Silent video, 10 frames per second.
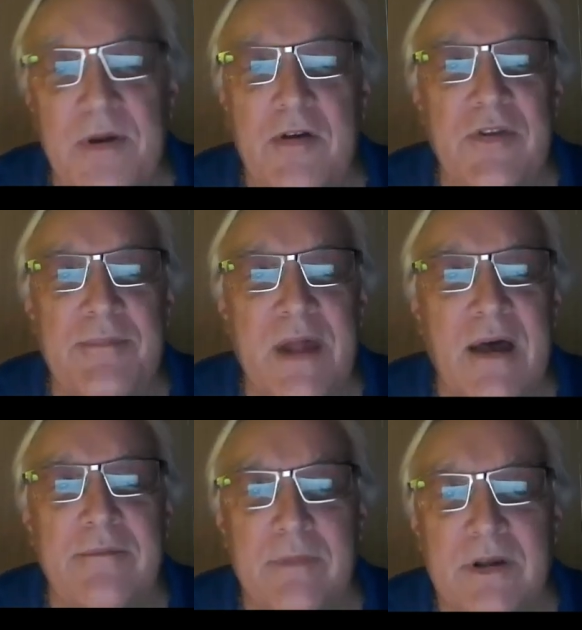because I'm
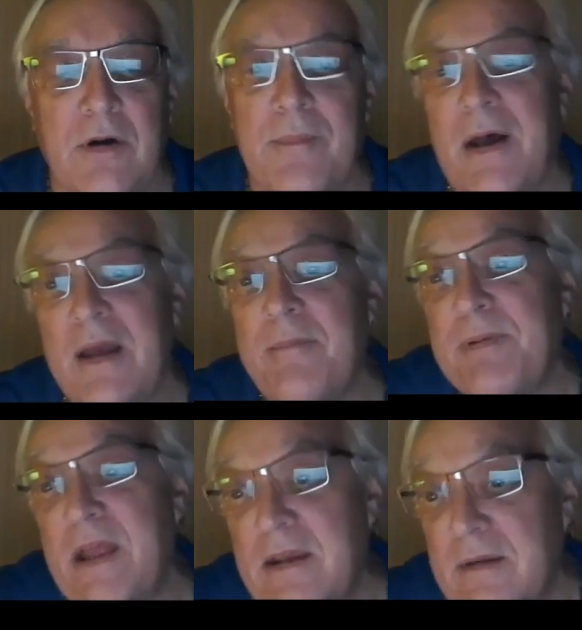not, I
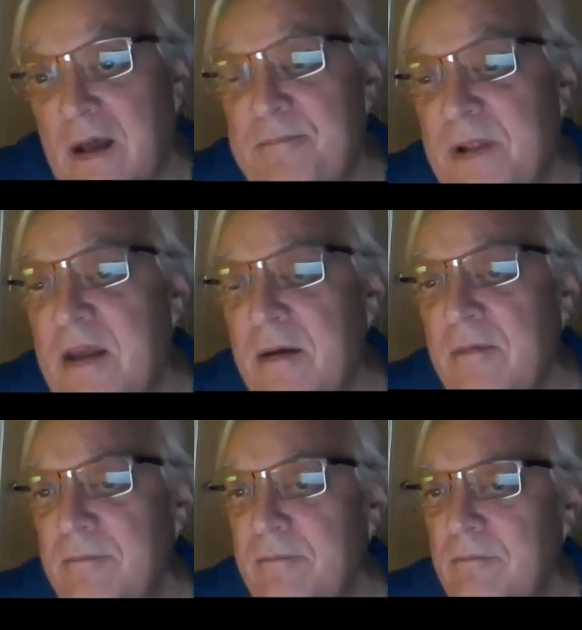play
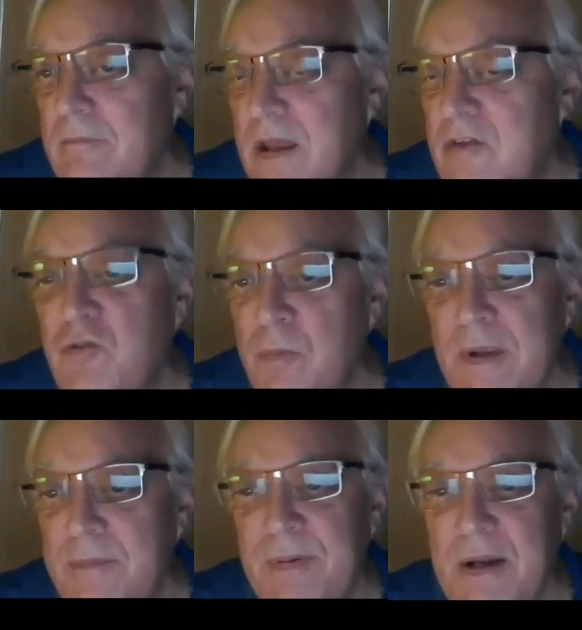a
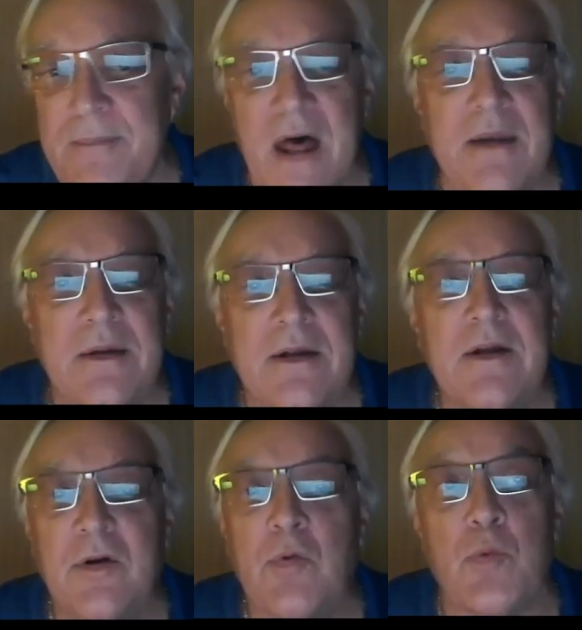instrument, but I'm not
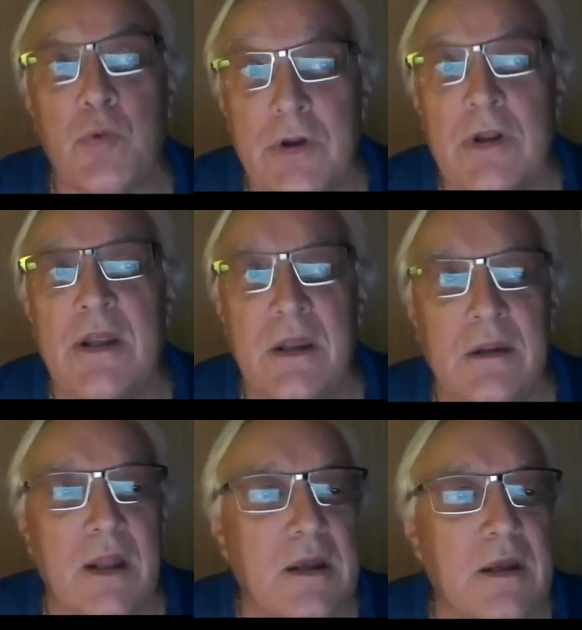really
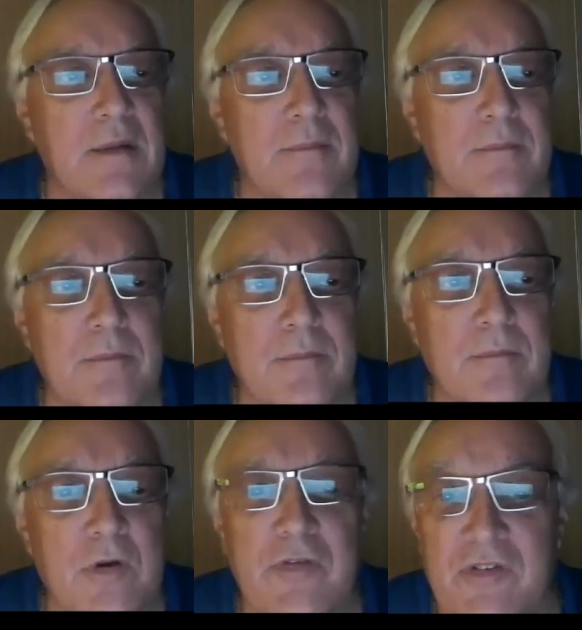like a
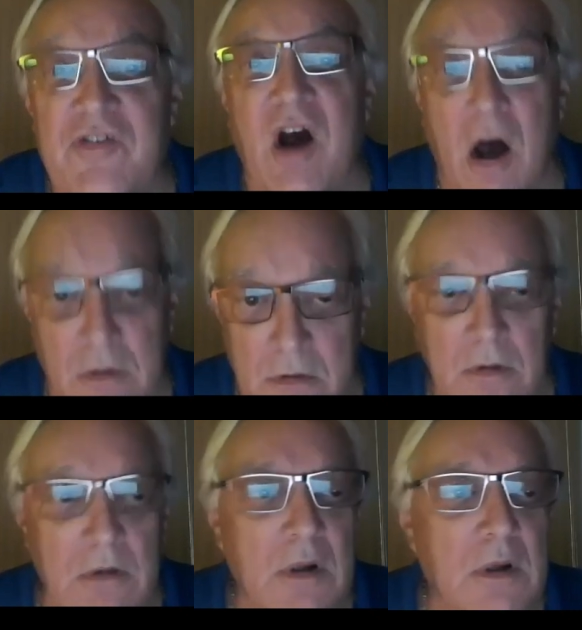music scholar.
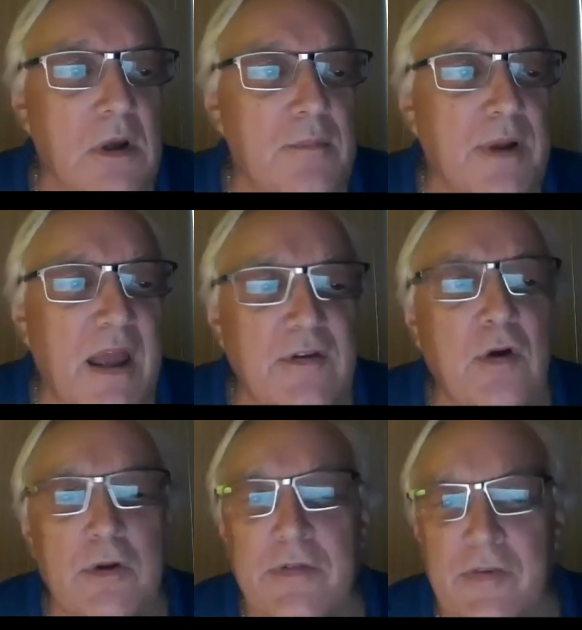But I had to go
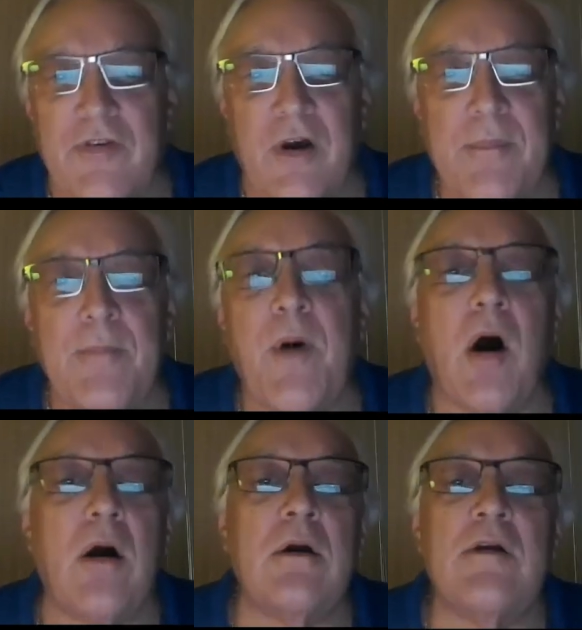look this up. A
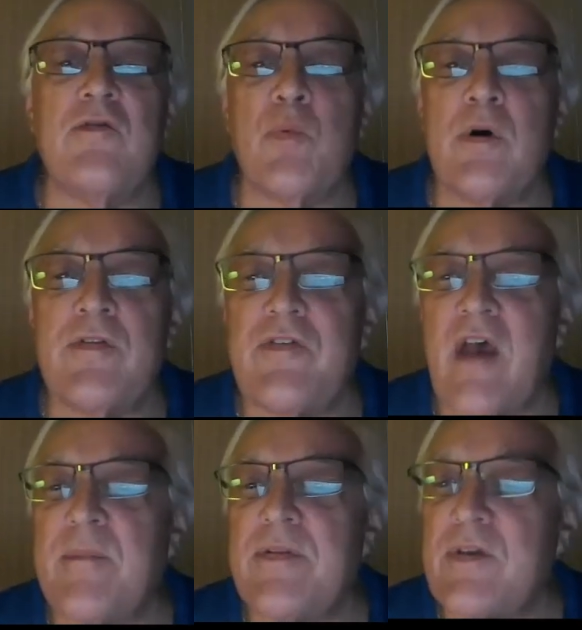bar is one
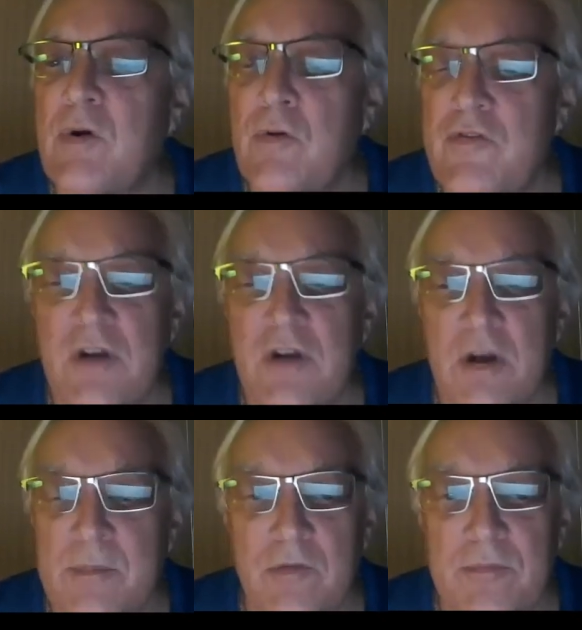segment that holds a
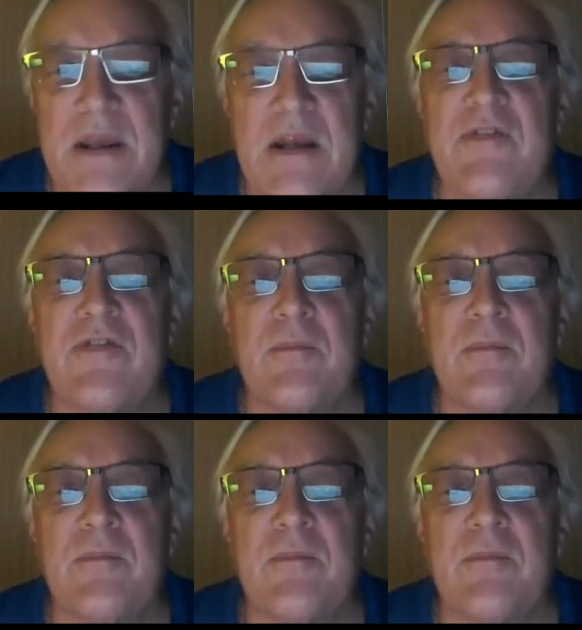number of beats.